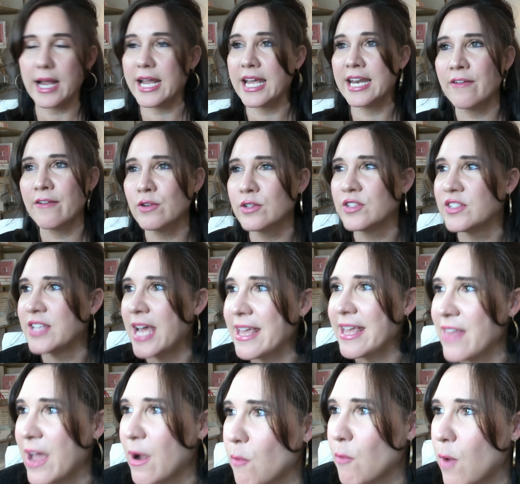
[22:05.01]
I can never say
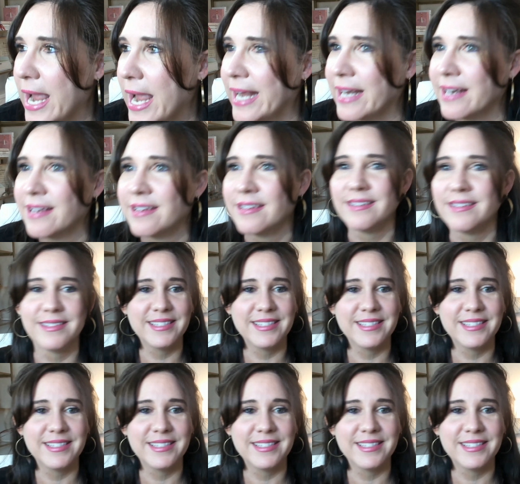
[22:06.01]
that right.